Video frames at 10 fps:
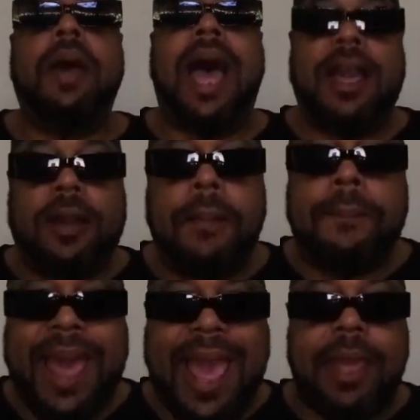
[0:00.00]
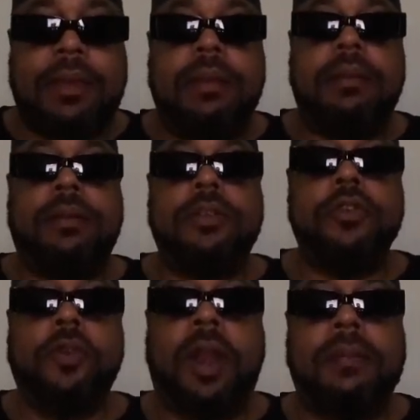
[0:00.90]
I come back,
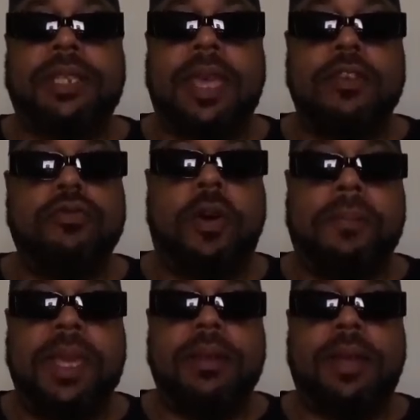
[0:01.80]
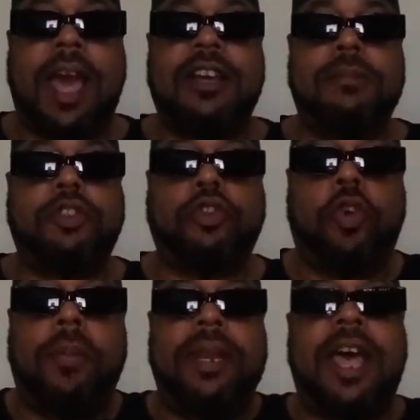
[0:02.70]
you know what I'm saying? You know me. I come
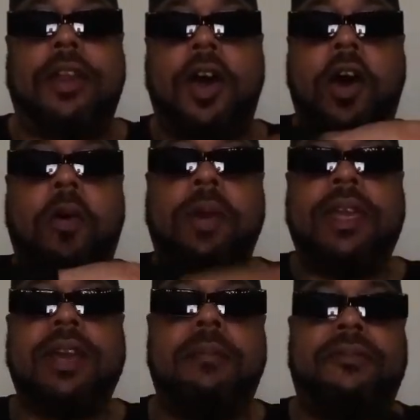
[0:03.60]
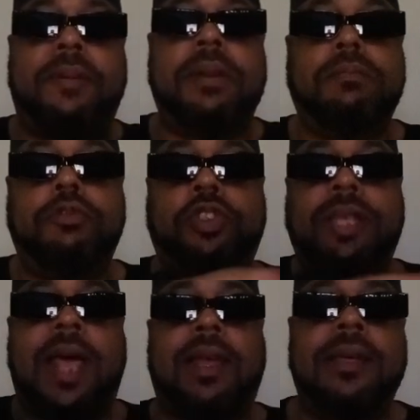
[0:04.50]
storming down the hallway coming from the
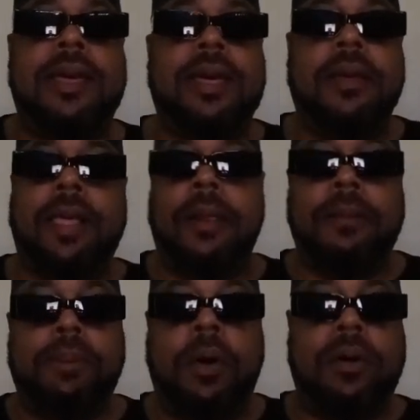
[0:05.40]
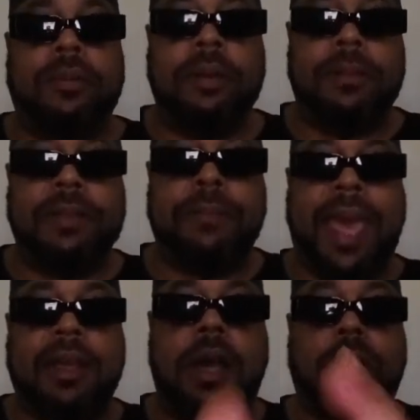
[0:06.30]
Musala. Boom, let me
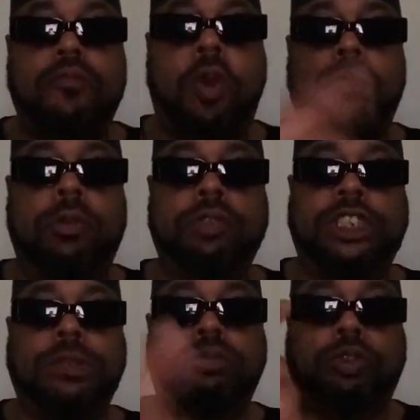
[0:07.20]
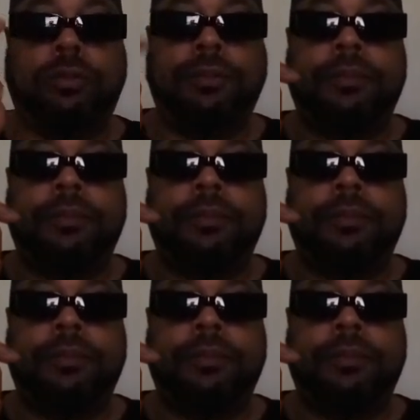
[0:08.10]
back up. Boom.